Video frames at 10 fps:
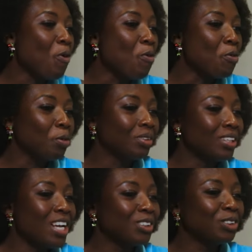Oh,
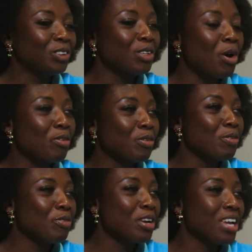he has to drink coffee
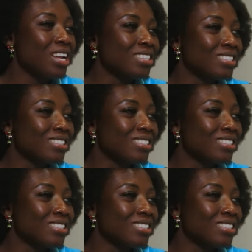before he has